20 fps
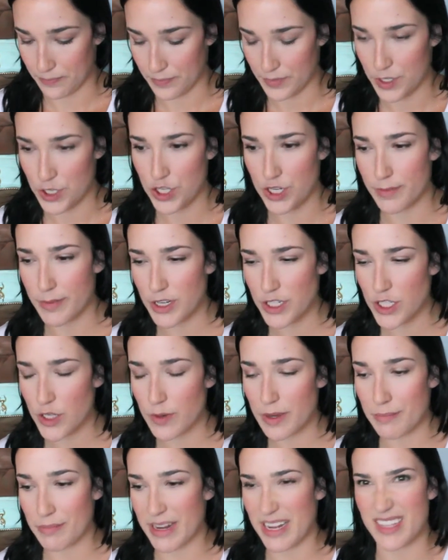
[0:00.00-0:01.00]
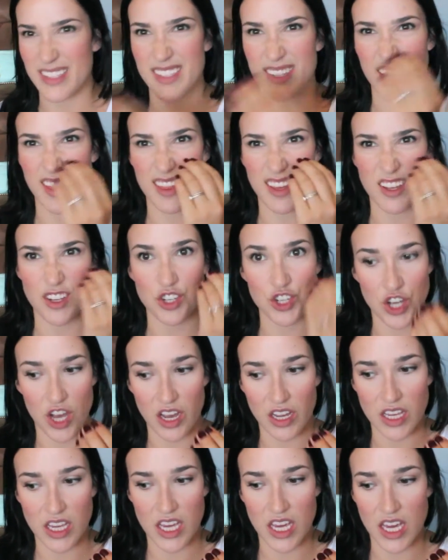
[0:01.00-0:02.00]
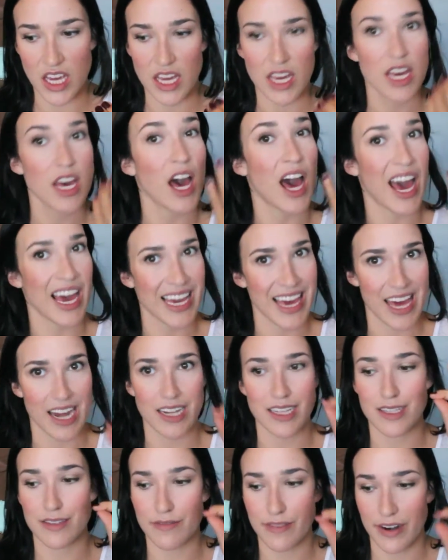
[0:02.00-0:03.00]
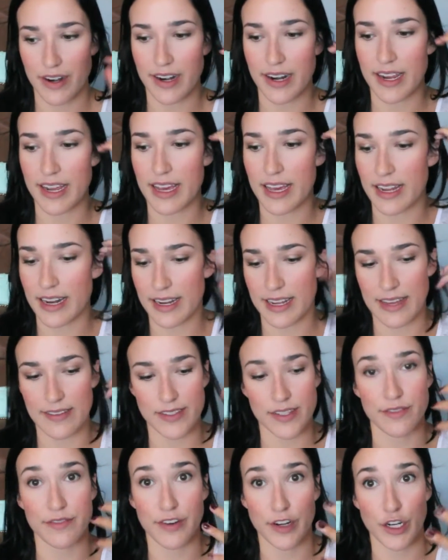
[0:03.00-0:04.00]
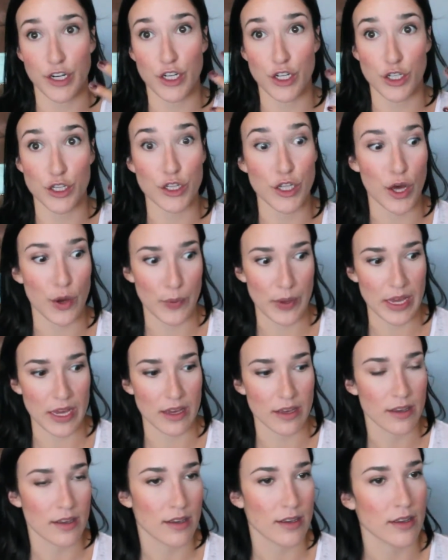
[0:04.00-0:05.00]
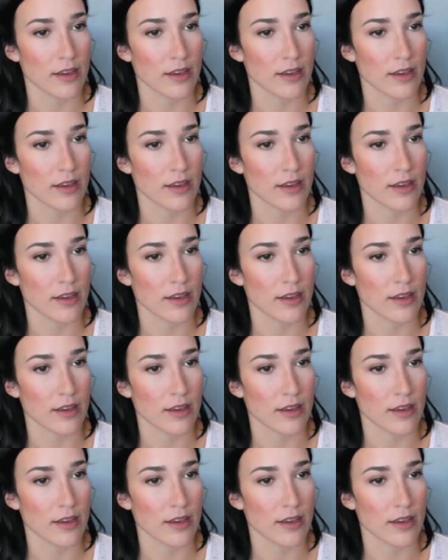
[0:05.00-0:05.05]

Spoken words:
shimmer to it, but it's nothing chunky. Again, it gives a very glowy